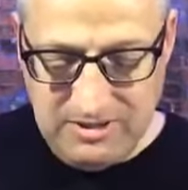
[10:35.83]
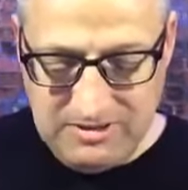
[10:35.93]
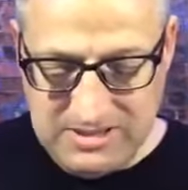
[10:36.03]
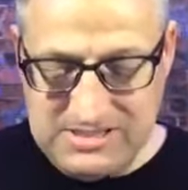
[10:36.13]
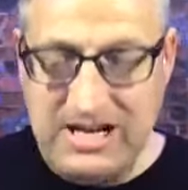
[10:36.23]

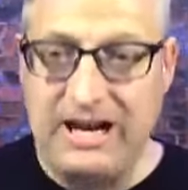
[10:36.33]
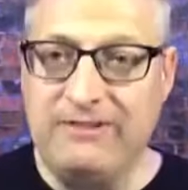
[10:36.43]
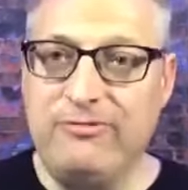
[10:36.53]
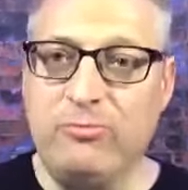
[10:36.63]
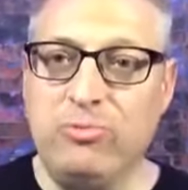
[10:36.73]

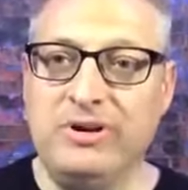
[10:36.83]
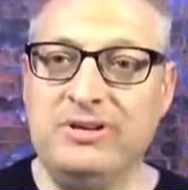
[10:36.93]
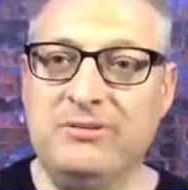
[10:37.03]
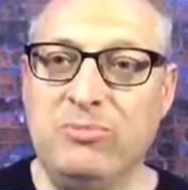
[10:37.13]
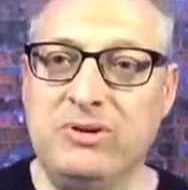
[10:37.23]
excited for
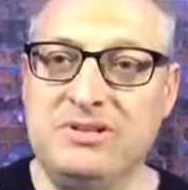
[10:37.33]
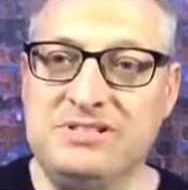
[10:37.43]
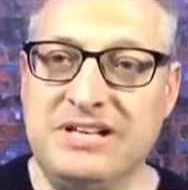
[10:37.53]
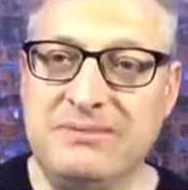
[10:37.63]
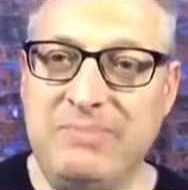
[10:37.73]
Brenda. Brenda's
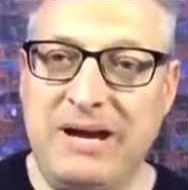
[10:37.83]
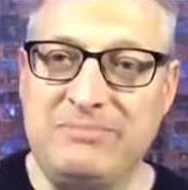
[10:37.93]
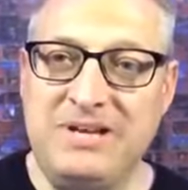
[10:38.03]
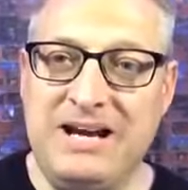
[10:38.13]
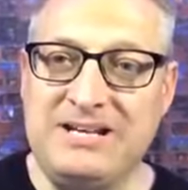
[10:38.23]
getting
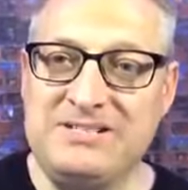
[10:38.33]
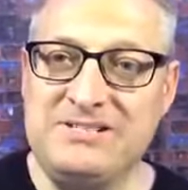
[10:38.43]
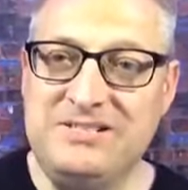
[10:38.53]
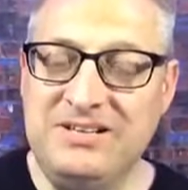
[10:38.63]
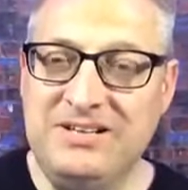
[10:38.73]

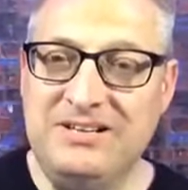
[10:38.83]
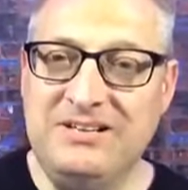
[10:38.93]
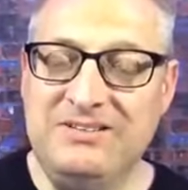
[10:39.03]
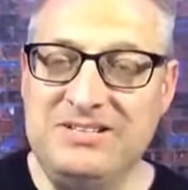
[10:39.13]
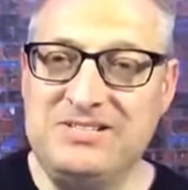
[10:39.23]
baptized
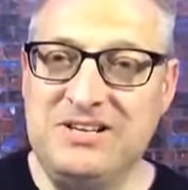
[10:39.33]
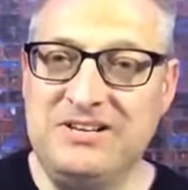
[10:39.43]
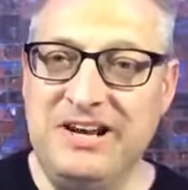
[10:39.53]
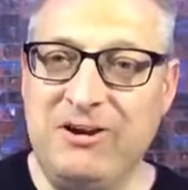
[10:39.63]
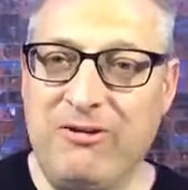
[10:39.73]
this
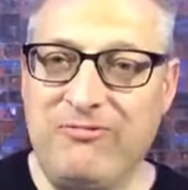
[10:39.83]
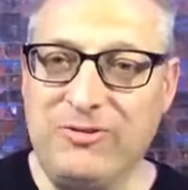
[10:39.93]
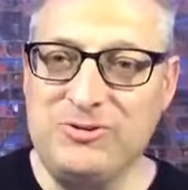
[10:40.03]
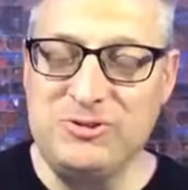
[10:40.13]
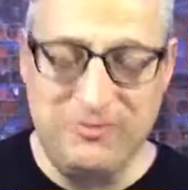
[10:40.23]
Sunday in our
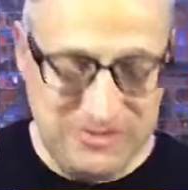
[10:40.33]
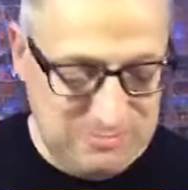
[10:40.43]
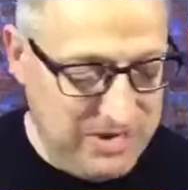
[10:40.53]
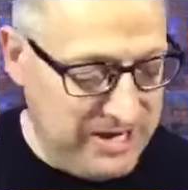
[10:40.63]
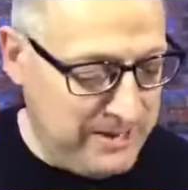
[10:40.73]
first service
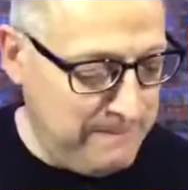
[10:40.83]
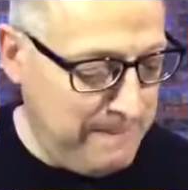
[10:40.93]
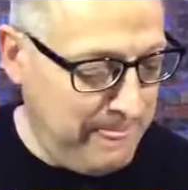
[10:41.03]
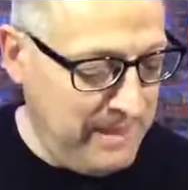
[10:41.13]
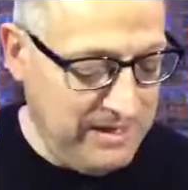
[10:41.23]
back.
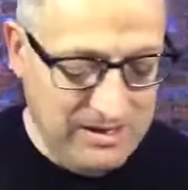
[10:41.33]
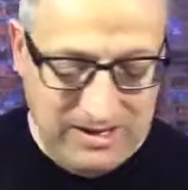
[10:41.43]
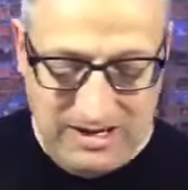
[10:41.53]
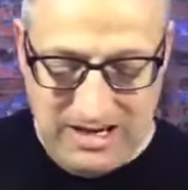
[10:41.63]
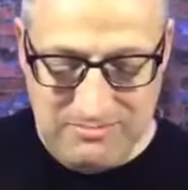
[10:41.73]

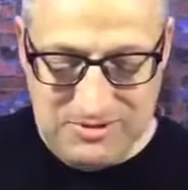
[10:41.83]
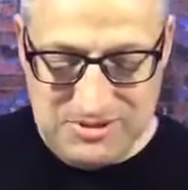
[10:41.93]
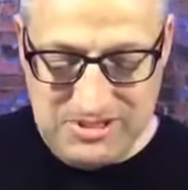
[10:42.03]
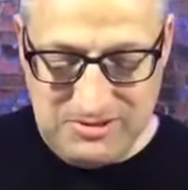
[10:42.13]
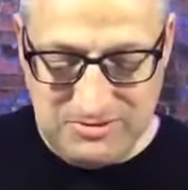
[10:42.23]
And I'm
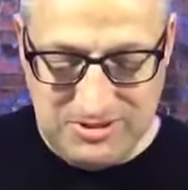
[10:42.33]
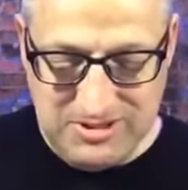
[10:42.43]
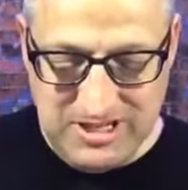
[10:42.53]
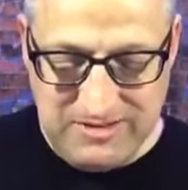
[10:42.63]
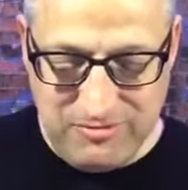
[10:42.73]
just tickled to
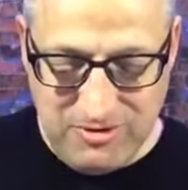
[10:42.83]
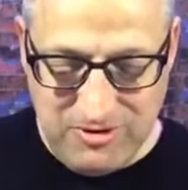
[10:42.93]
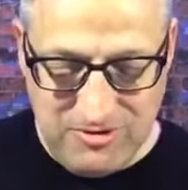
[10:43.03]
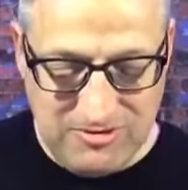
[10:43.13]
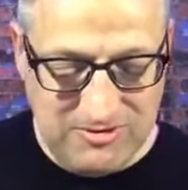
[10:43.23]
death for
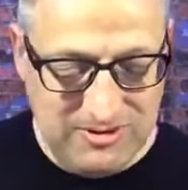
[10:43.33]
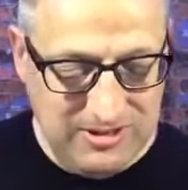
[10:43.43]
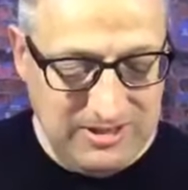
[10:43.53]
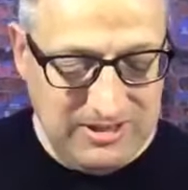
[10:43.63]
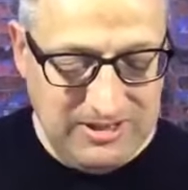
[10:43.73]
her.
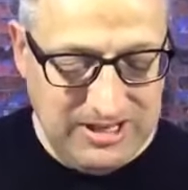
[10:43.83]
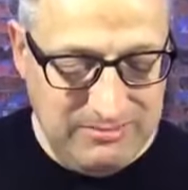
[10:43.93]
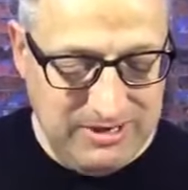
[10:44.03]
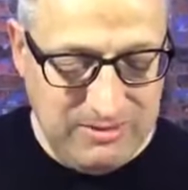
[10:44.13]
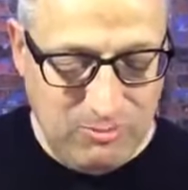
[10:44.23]

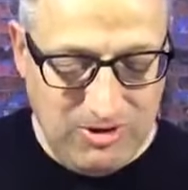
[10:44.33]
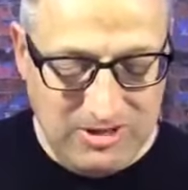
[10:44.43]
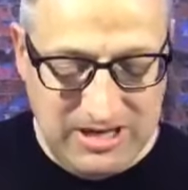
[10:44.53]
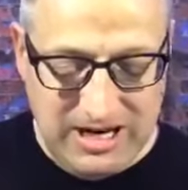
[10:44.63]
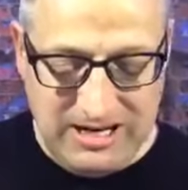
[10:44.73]
Amen. And
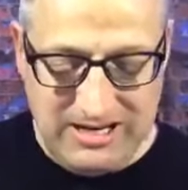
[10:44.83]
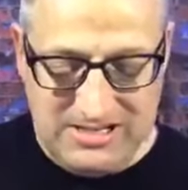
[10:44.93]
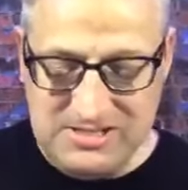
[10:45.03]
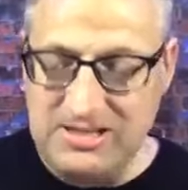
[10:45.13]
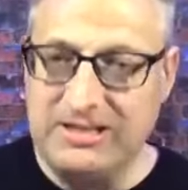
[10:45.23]
what God
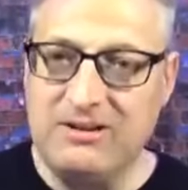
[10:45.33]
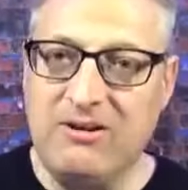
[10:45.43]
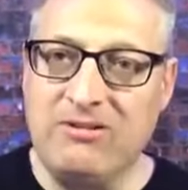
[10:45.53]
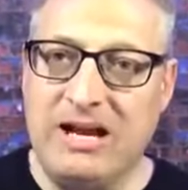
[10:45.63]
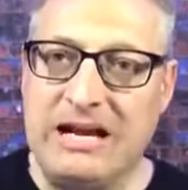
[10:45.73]
has done in
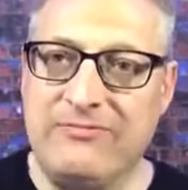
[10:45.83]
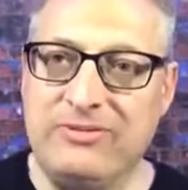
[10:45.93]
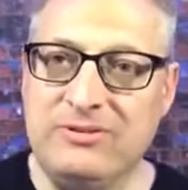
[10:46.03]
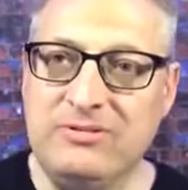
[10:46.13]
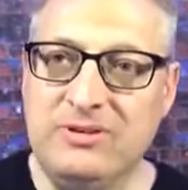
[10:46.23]
her life
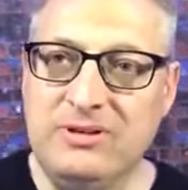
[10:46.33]
and